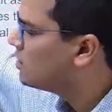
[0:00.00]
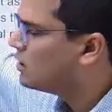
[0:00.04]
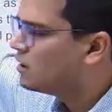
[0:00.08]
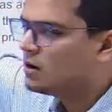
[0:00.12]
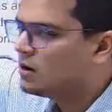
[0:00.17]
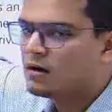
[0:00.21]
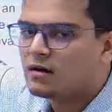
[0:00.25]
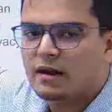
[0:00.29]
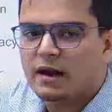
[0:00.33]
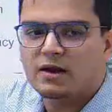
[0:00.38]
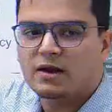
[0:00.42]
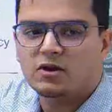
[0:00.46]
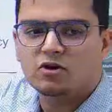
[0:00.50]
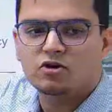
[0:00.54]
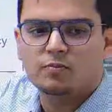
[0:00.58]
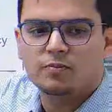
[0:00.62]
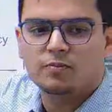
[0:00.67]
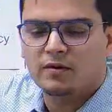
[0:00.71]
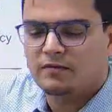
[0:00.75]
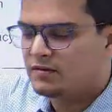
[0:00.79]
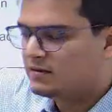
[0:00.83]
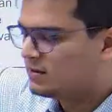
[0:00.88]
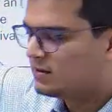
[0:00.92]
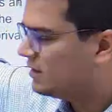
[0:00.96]
right to
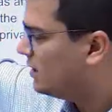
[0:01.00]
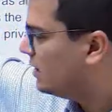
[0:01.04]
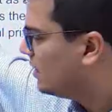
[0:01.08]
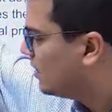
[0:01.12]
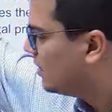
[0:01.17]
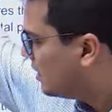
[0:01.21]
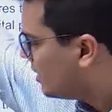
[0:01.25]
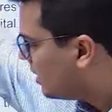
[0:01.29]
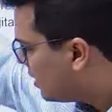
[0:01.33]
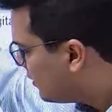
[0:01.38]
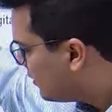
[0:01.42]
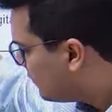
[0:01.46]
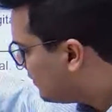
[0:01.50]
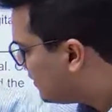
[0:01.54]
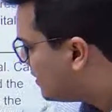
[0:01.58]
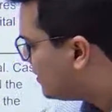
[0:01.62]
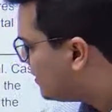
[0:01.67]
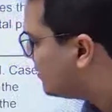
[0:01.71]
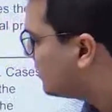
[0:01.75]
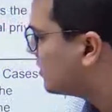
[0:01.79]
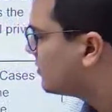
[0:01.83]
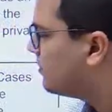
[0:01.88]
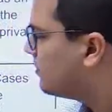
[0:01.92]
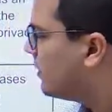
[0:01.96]
privacy, if it is
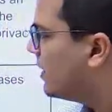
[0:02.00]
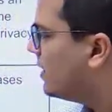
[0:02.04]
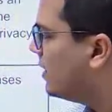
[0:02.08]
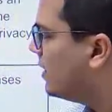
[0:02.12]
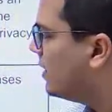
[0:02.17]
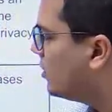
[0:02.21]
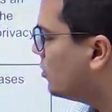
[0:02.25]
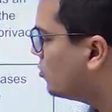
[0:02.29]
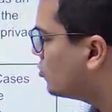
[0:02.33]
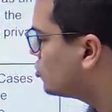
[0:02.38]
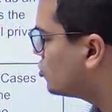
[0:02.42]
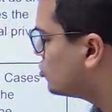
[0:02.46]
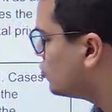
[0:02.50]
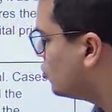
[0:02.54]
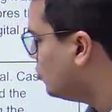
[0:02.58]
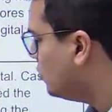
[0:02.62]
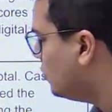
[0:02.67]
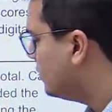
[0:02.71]
expanding to show the